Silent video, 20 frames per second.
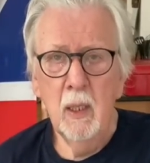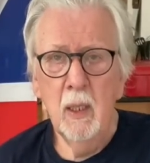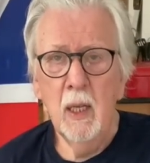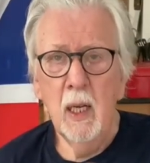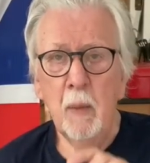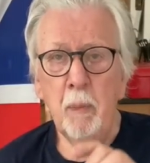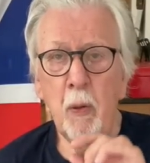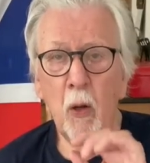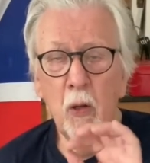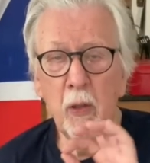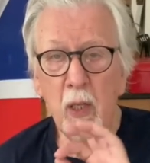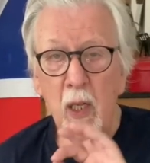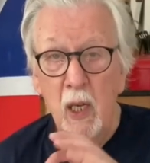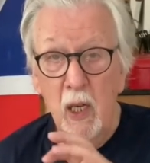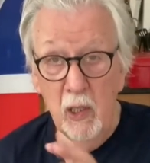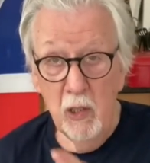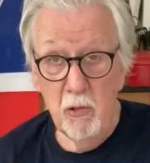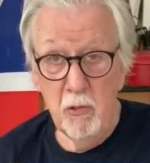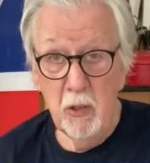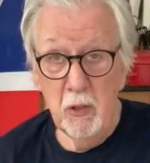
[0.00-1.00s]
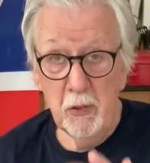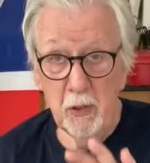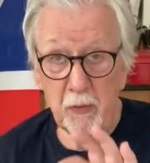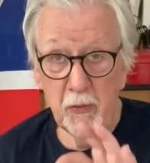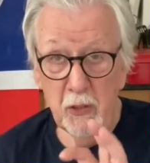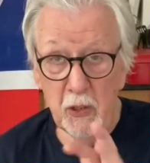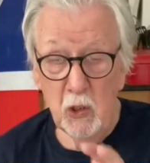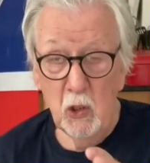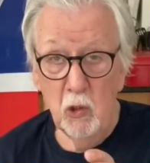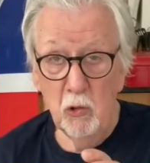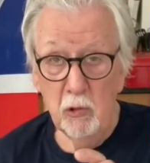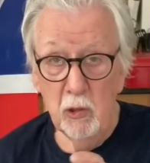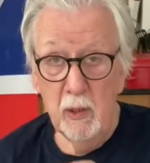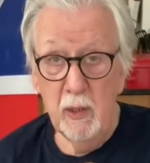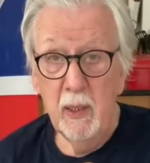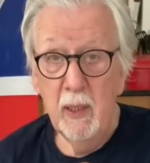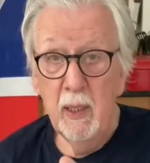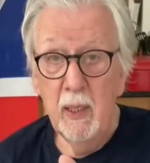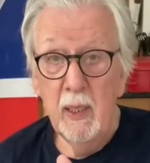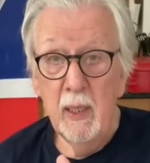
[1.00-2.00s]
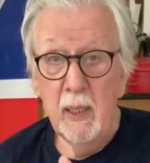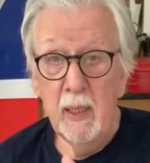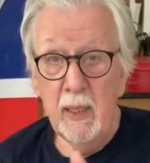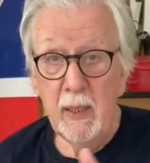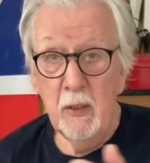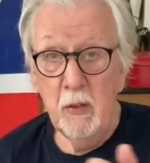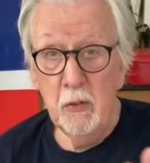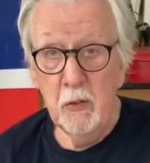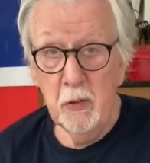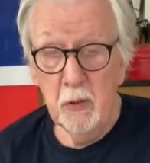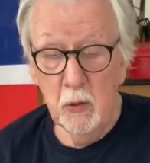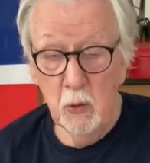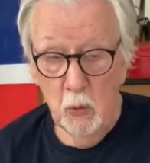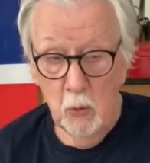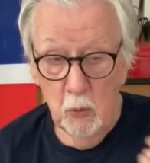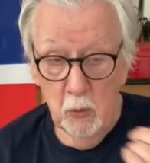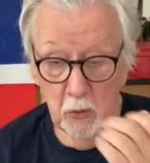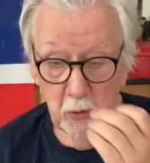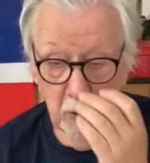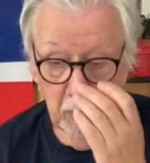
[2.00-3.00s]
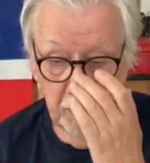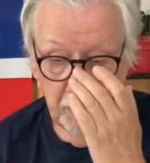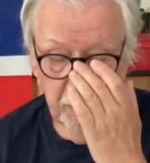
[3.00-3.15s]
upon hundreds of children in schools